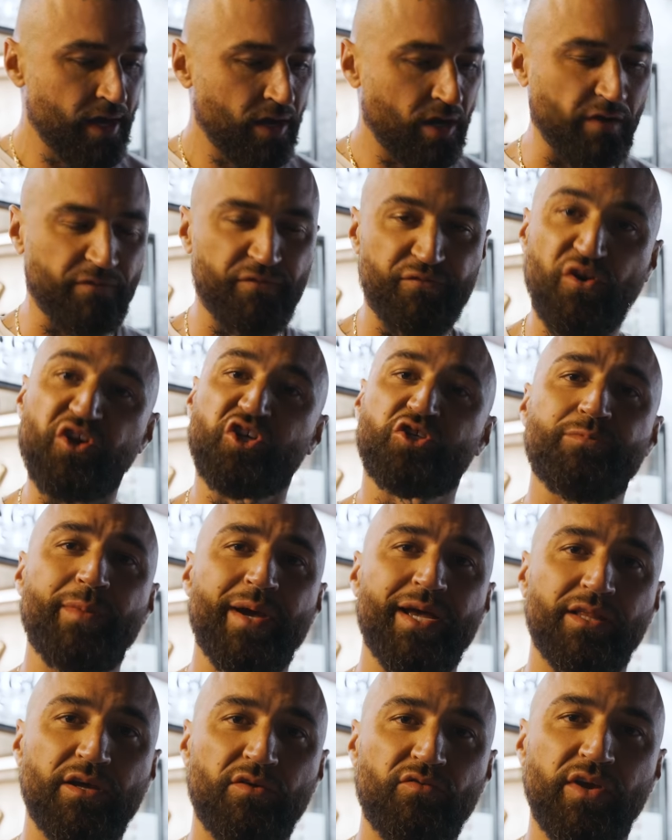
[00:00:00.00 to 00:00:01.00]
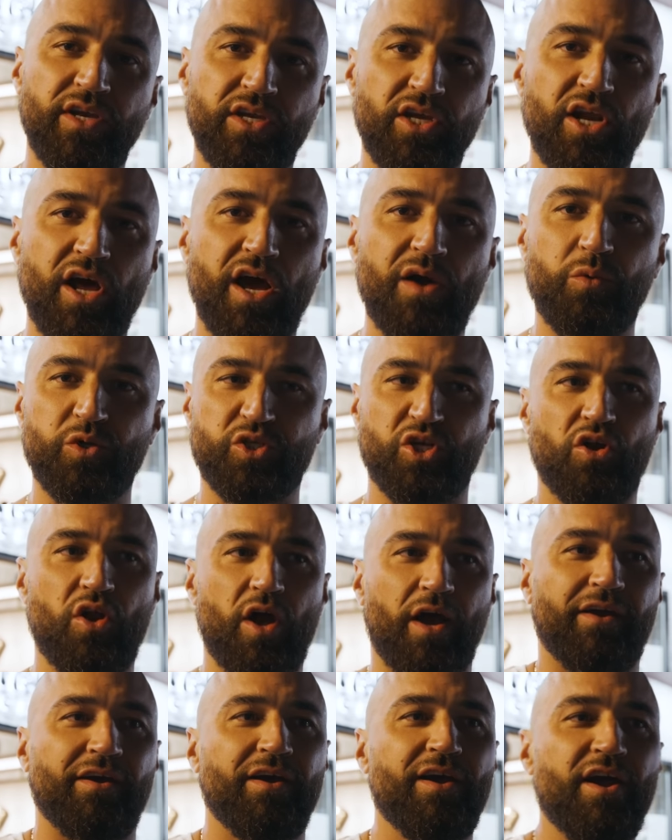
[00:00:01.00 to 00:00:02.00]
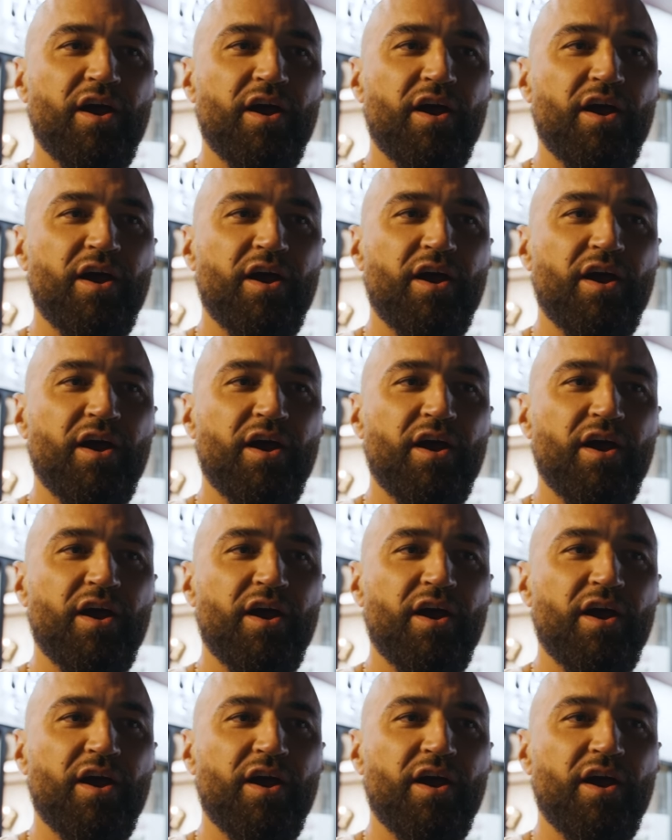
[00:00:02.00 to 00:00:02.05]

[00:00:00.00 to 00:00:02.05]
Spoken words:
Like fresh mandarin, you know? It wasn't like